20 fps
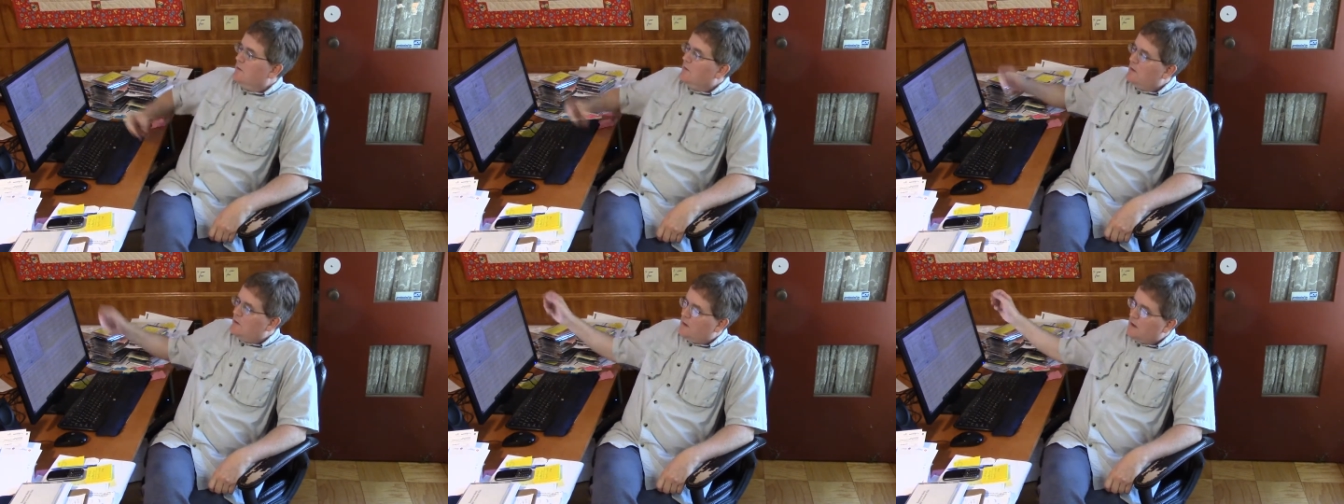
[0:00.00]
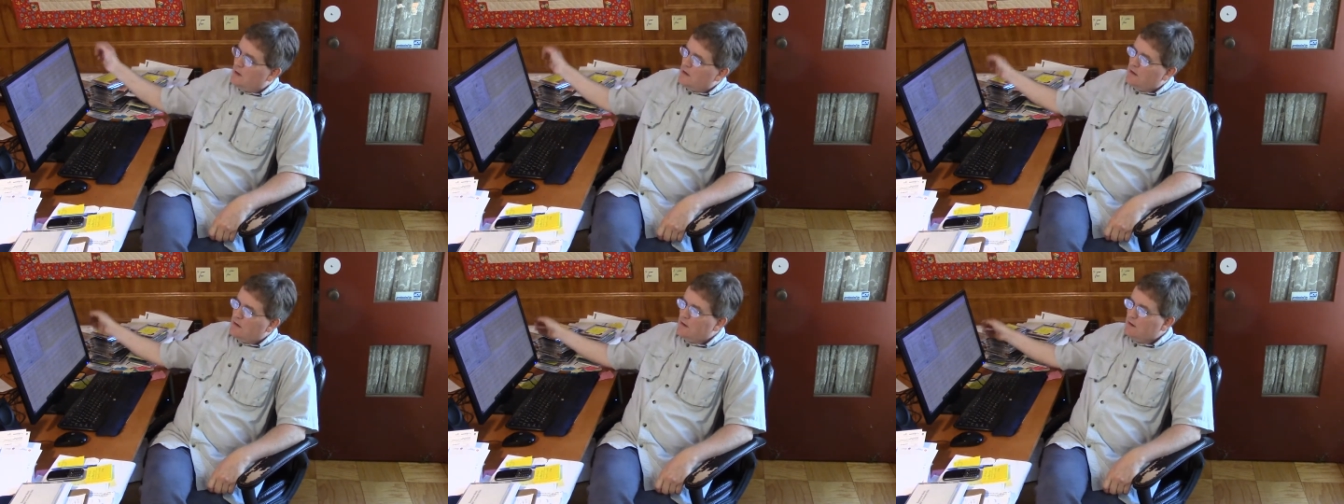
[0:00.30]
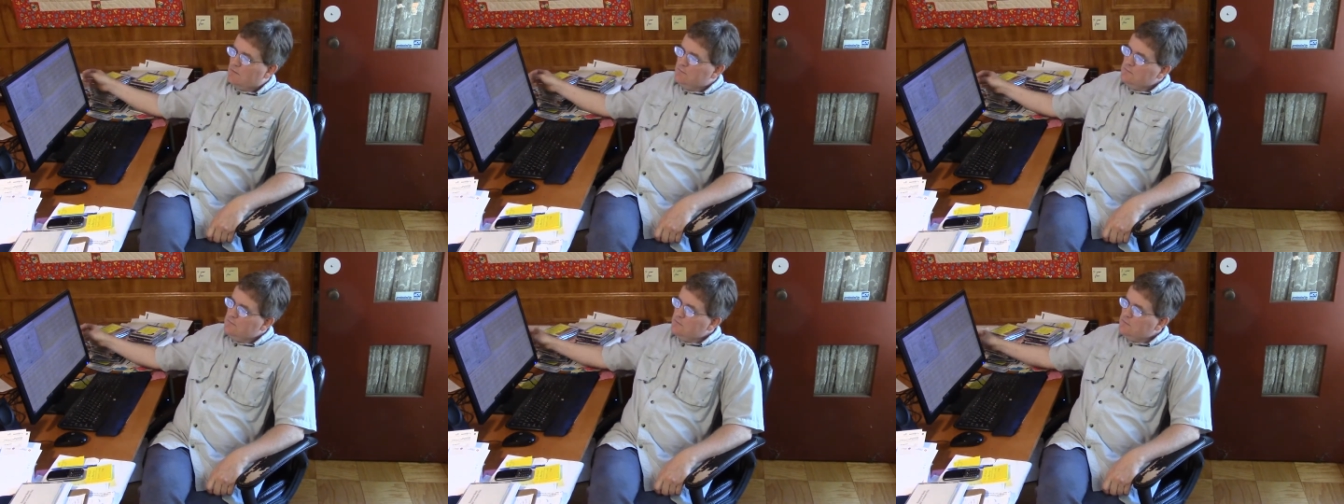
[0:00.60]
and
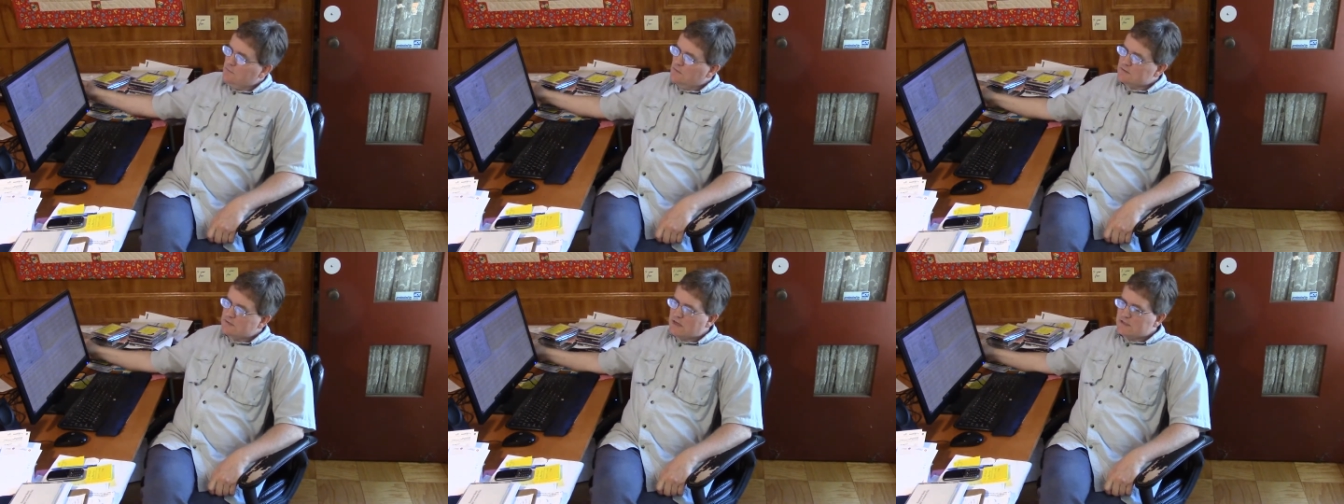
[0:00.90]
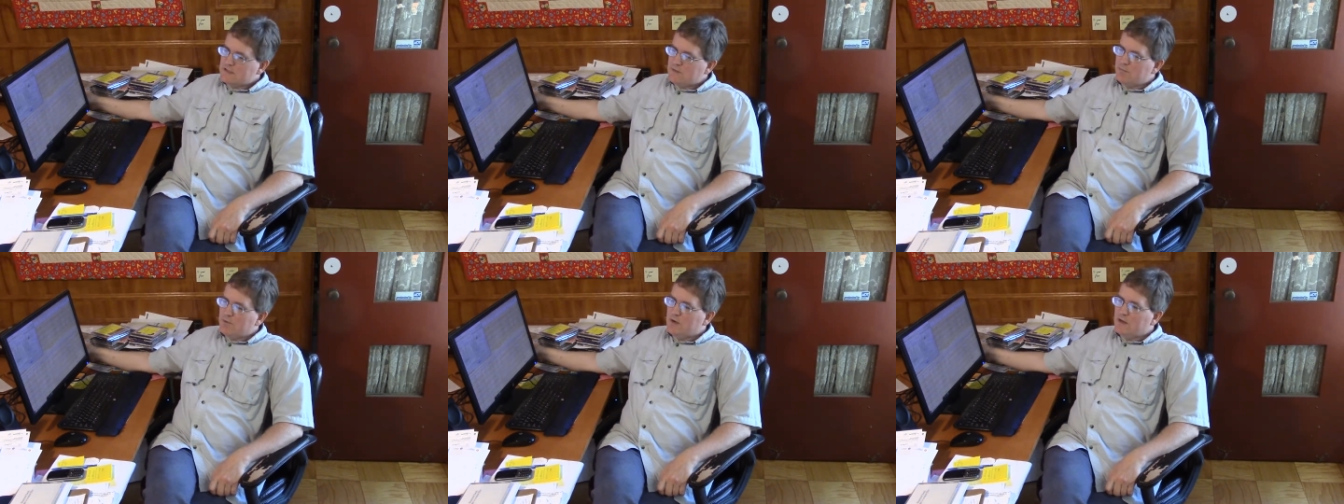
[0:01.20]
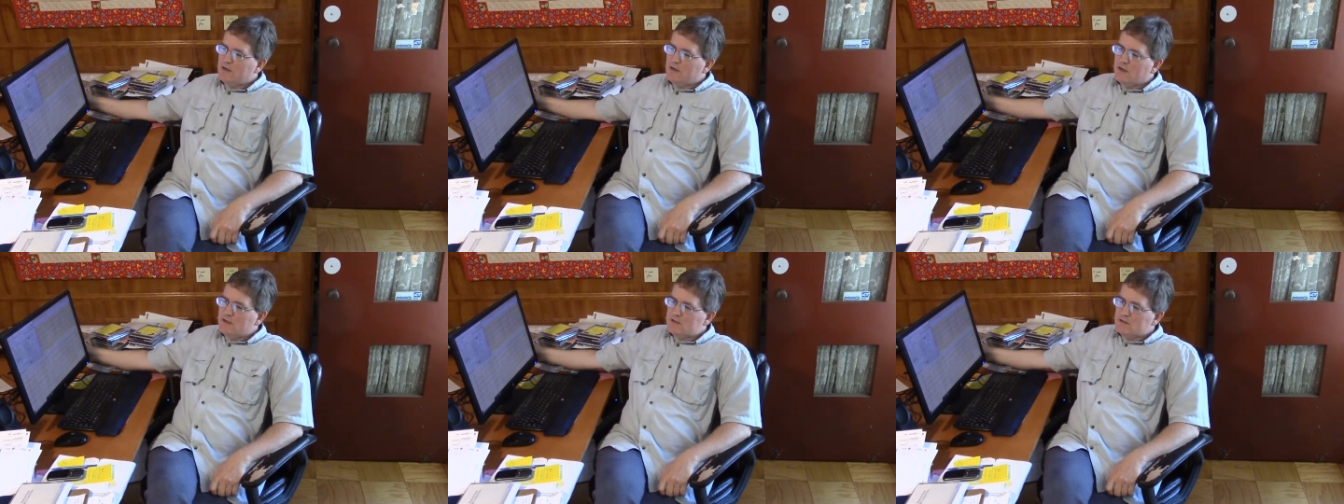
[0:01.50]
it was actually
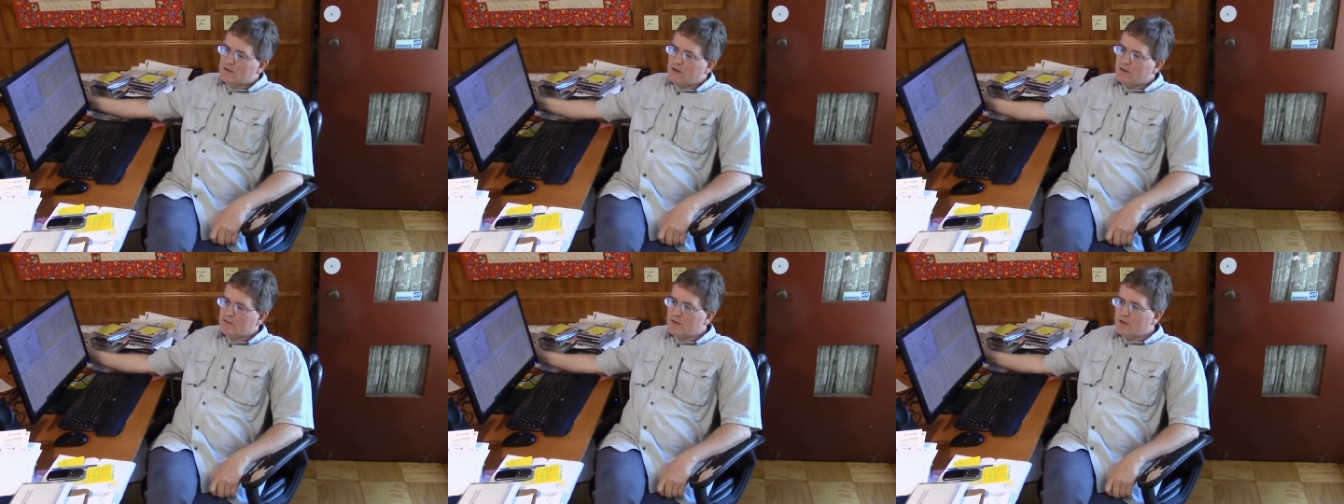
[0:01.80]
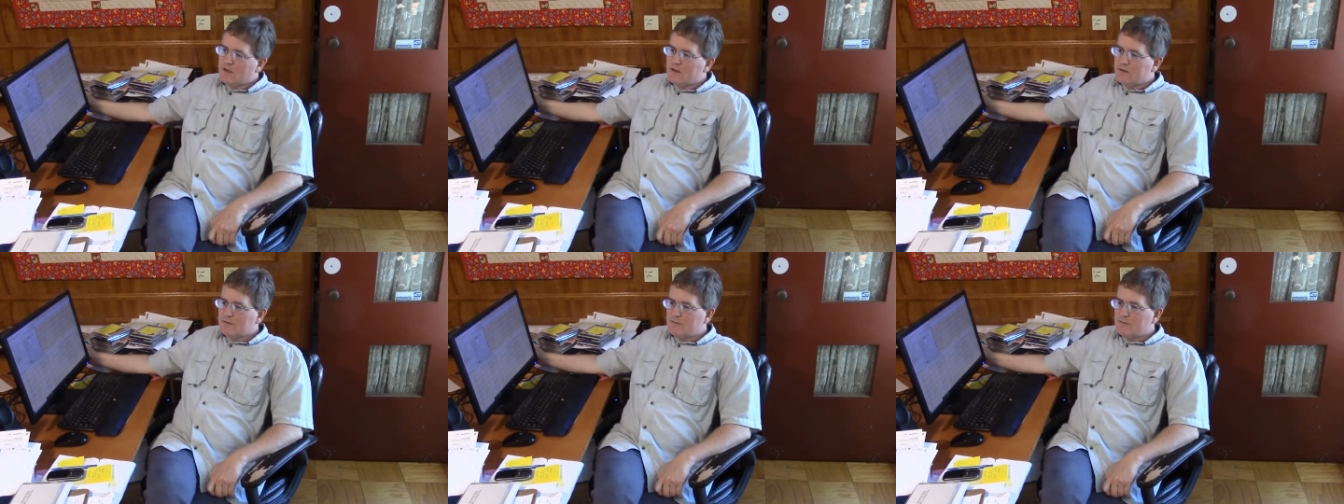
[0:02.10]
pretty decent, I thought.